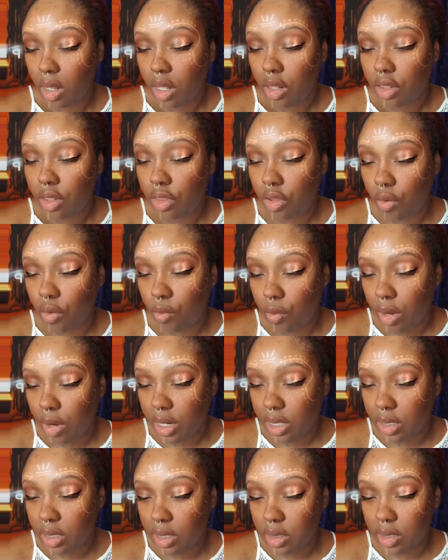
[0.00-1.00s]
The
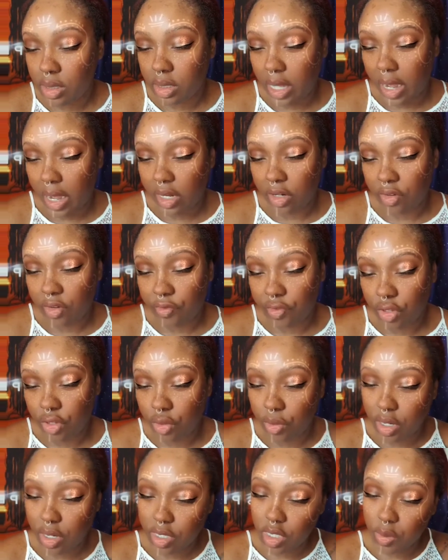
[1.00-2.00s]
one-sided
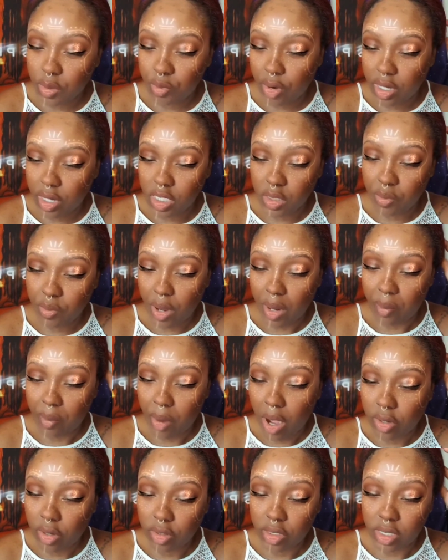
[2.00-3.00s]
view expressed by
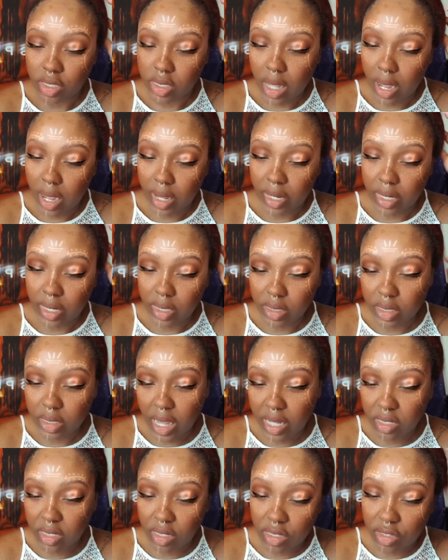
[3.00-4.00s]
modern science
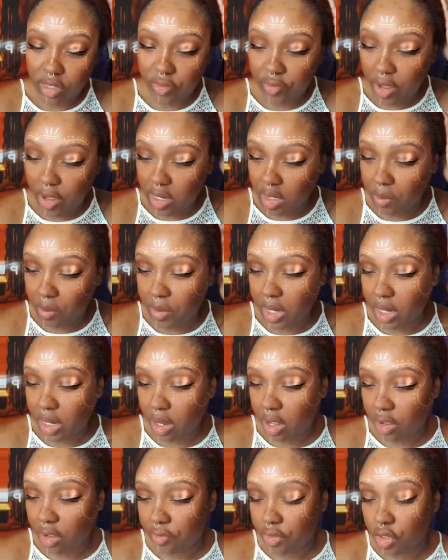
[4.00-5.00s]
as the development
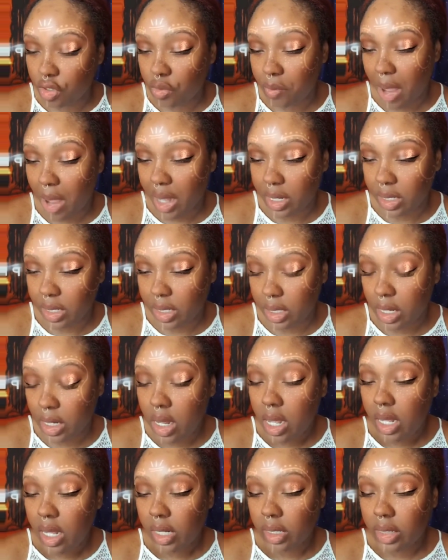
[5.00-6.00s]
of humanity
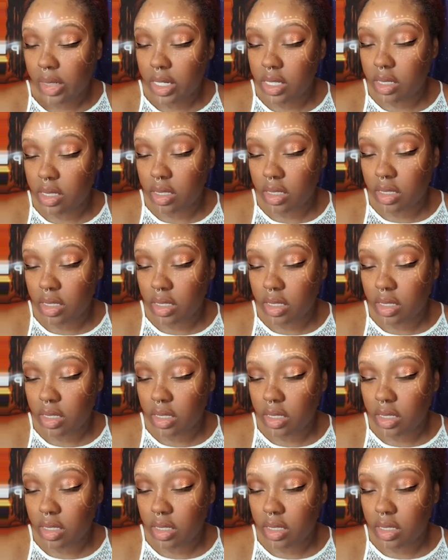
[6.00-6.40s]
leads to